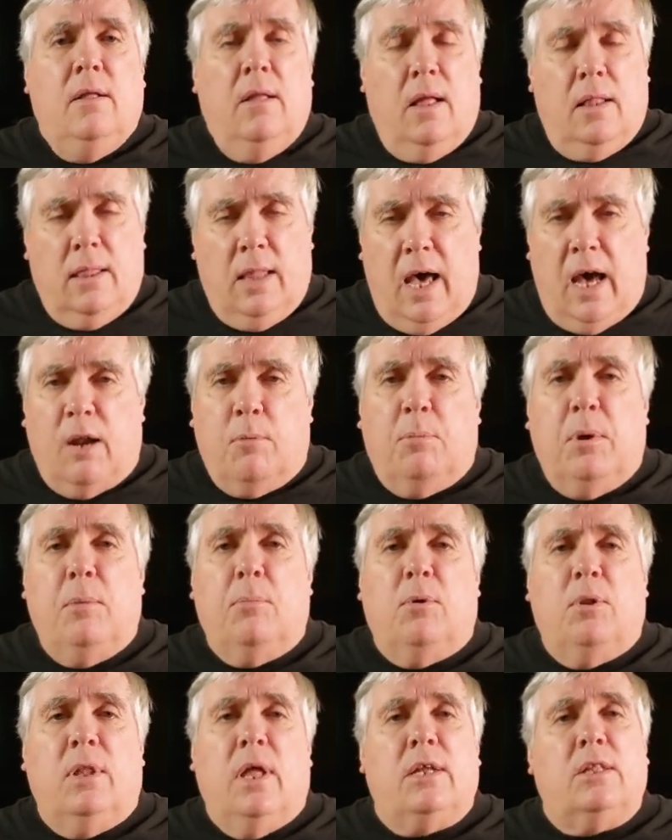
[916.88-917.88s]
A lot of
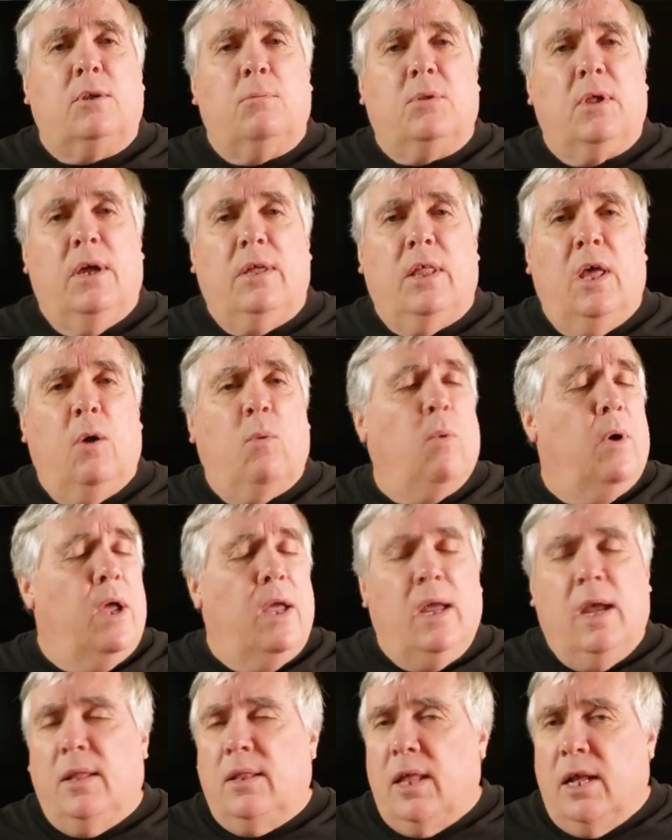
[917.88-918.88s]
people like to play that
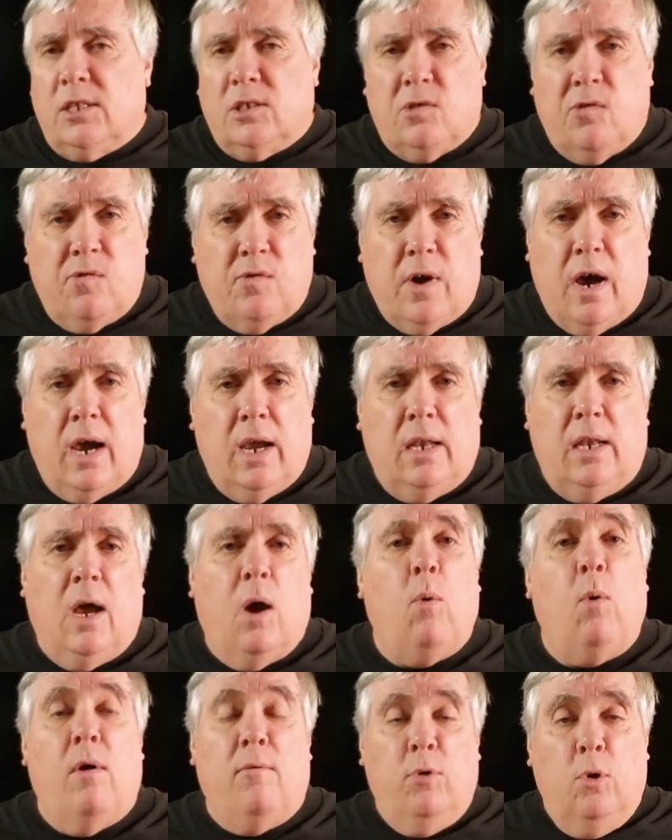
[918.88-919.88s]
way, and that's fine.
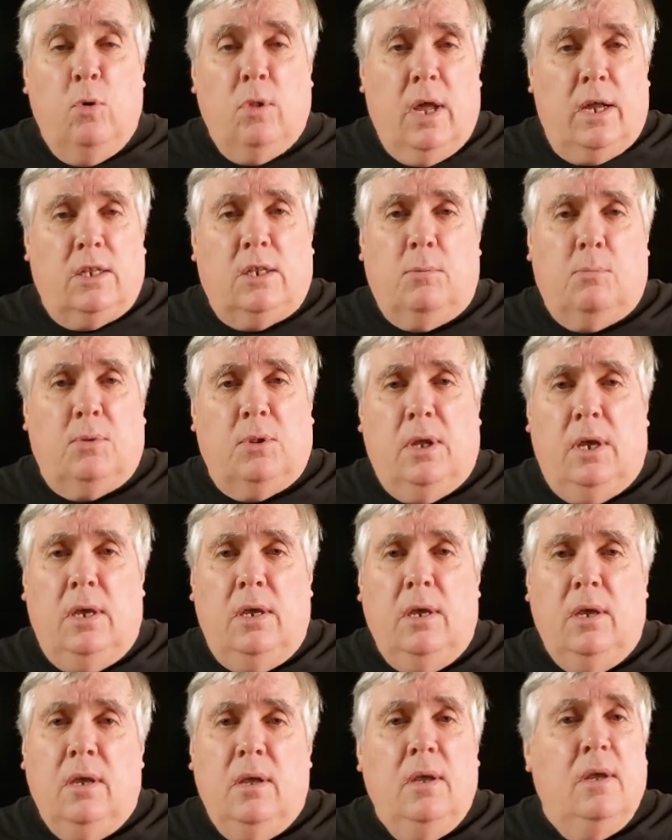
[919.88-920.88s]
However you like to
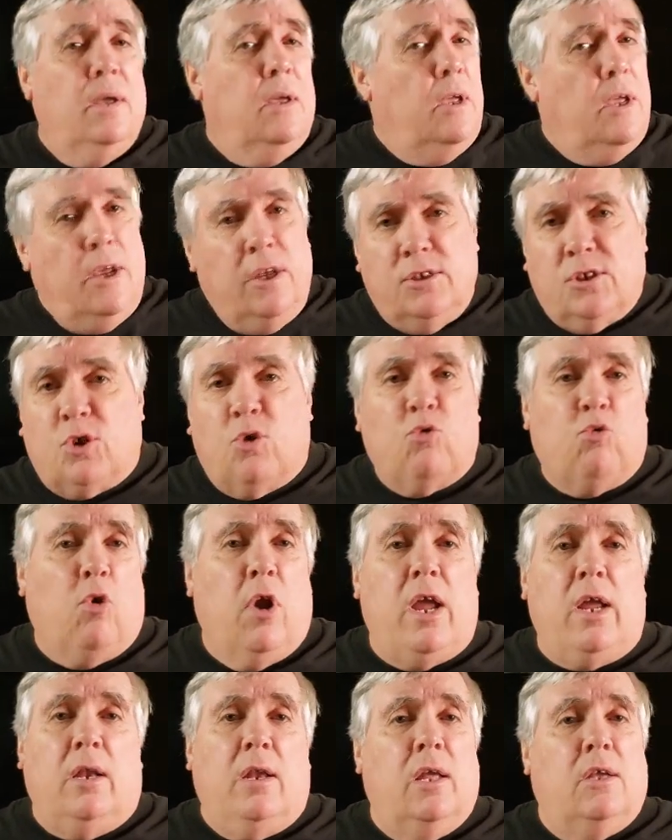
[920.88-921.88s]
play is
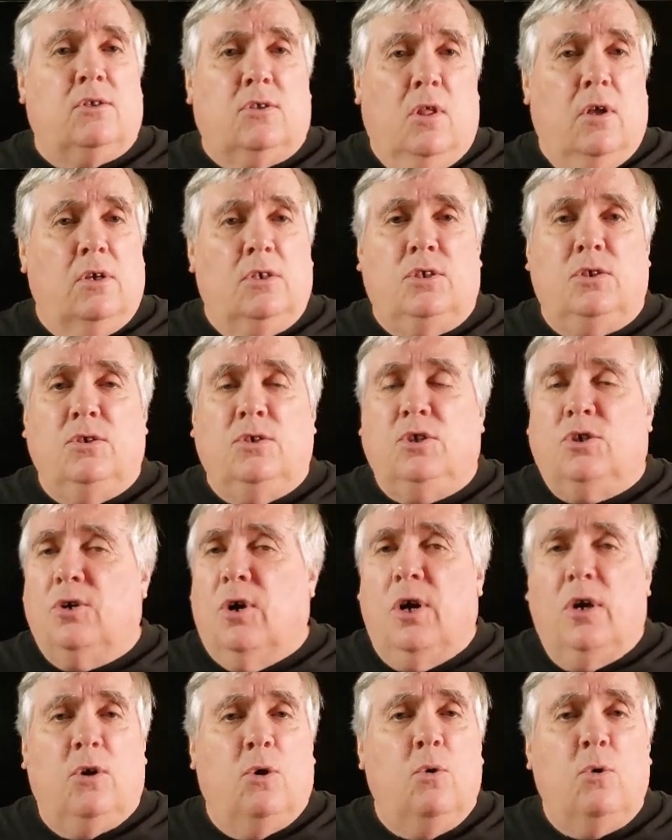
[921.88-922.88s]
great. As long as you
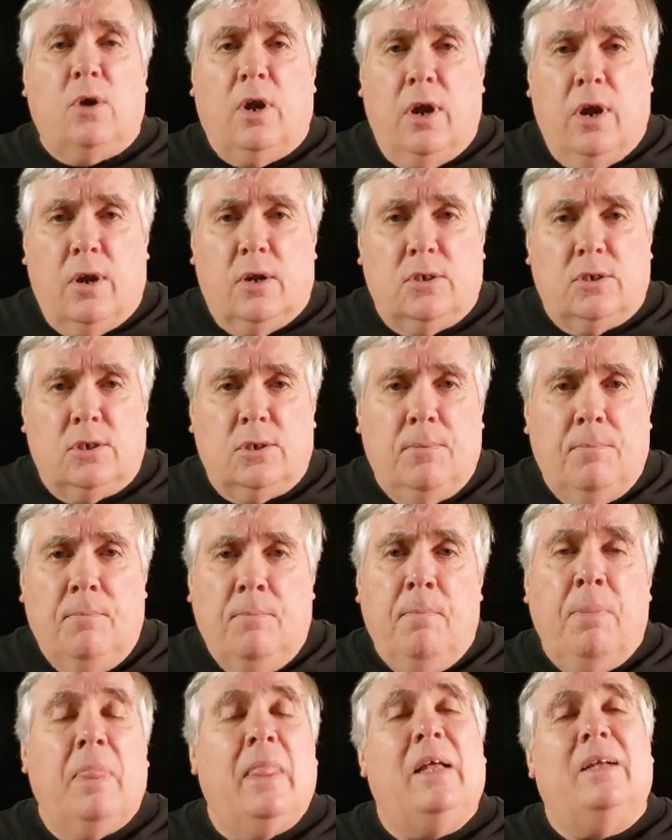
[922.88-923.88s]
enjoy it, who cares?
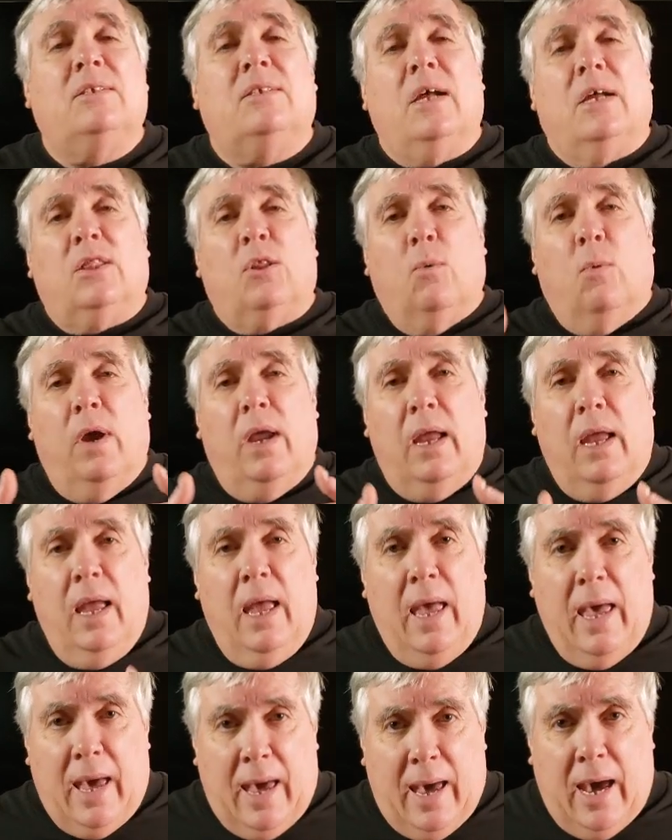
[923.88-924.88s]
It's not the way
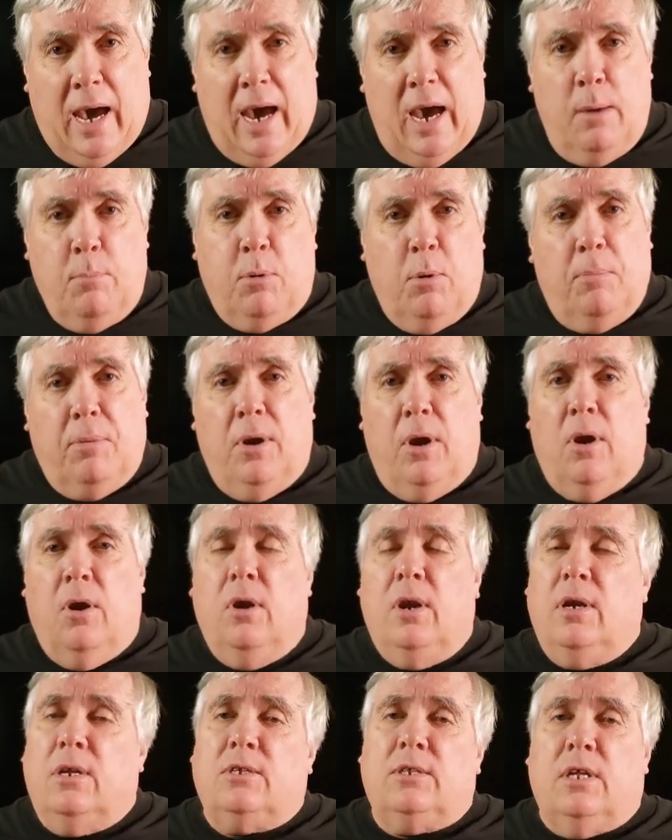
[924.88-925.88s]
I prepare,
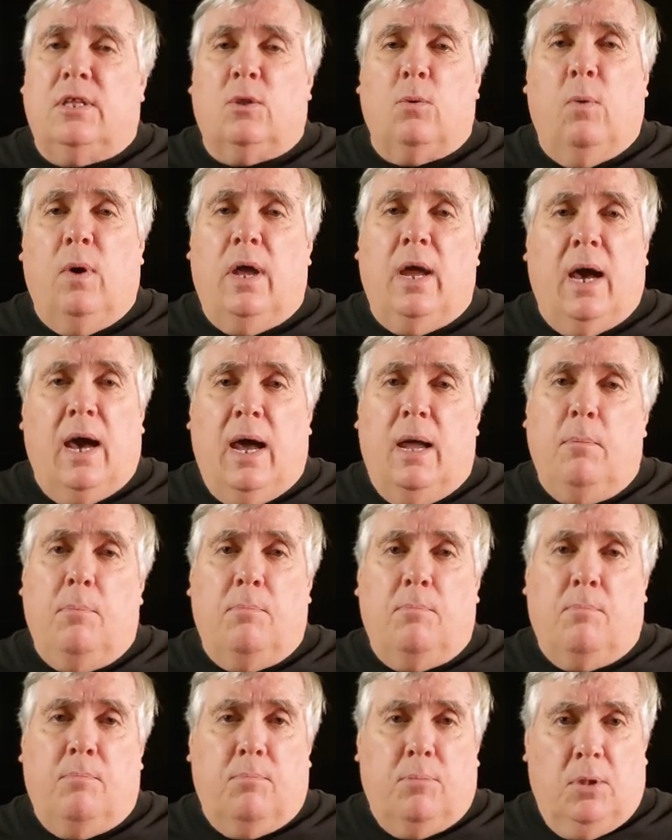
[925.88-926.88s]
and it's not the way I
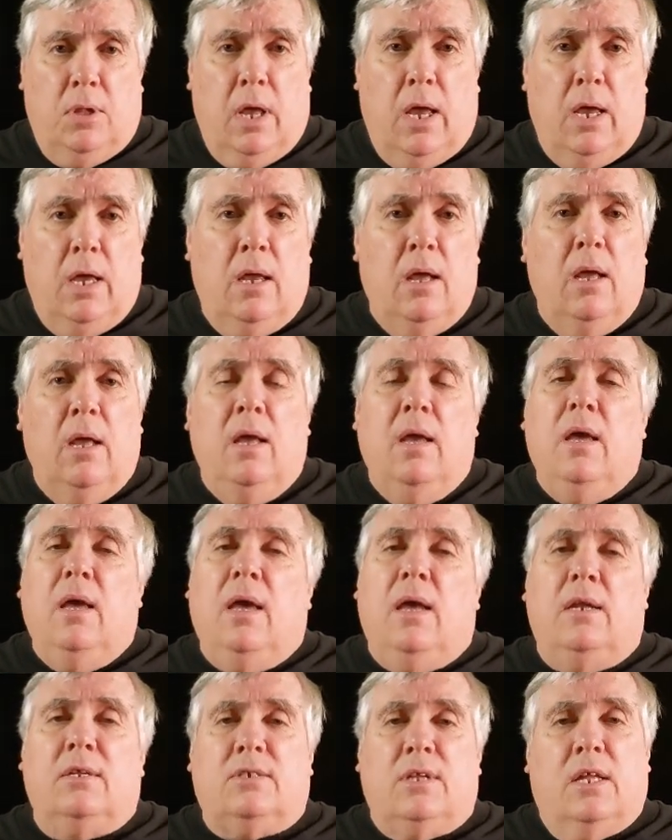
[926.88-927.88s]
play,
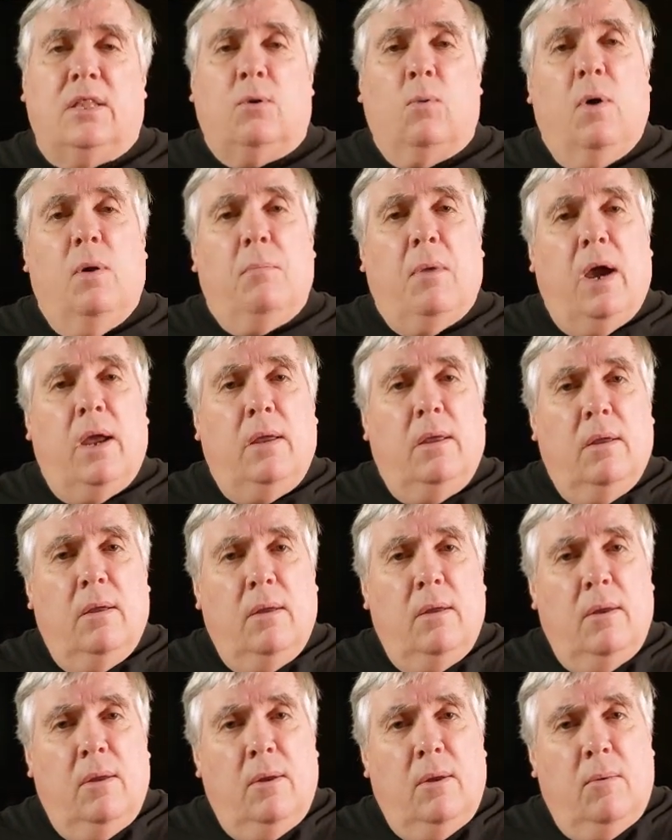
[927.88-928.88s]
and it's not the way my
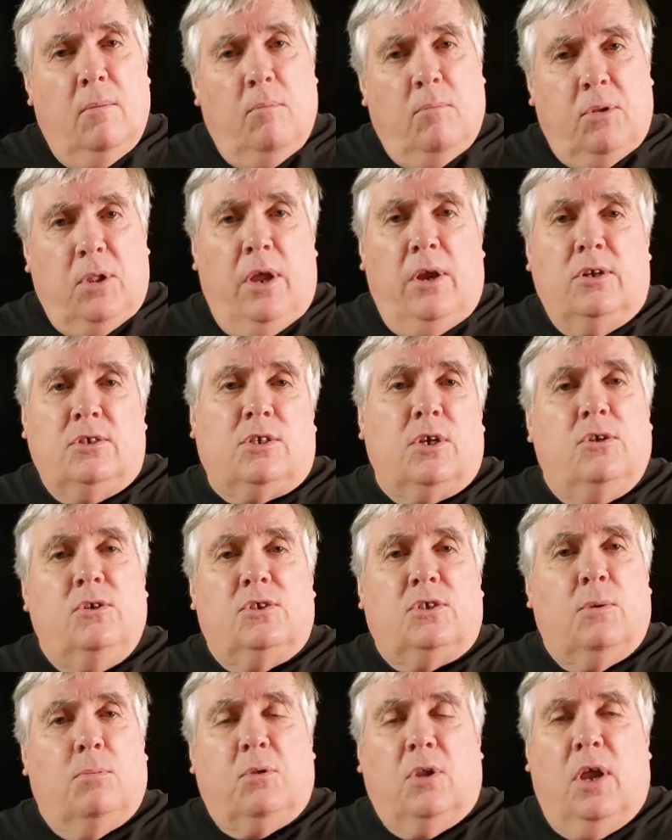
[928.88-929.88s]
players are
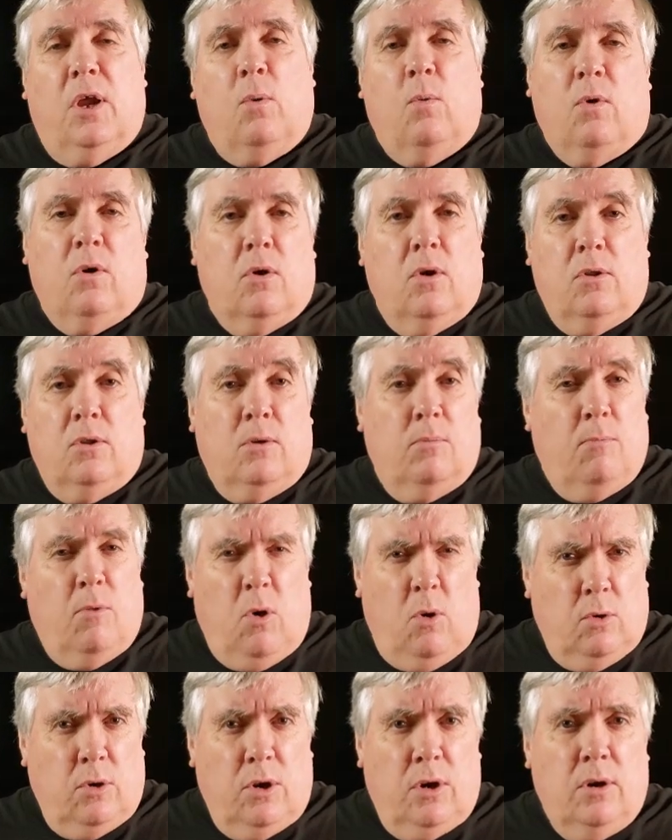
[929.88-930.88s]
used to playing. We're
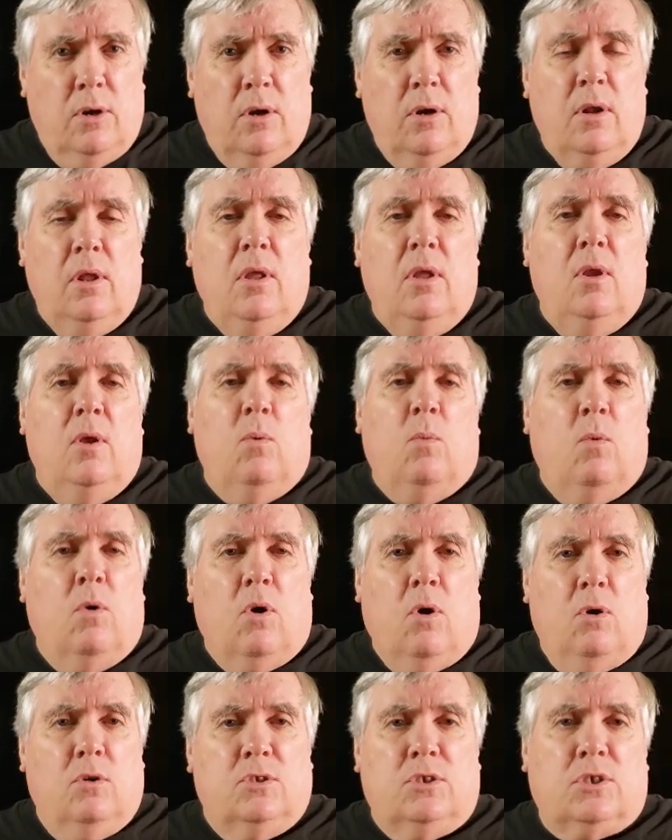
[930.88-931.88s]
older, we're
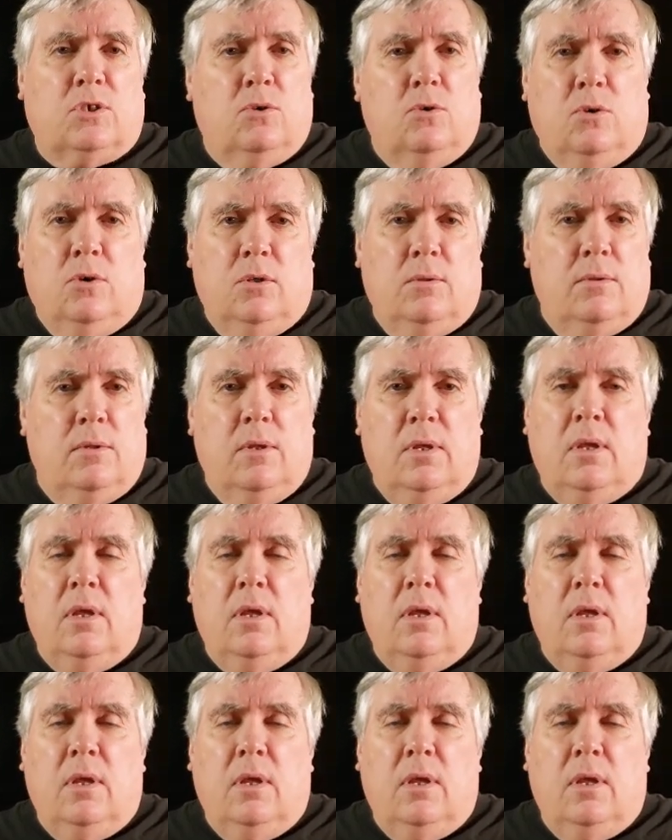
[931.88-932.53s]
old school.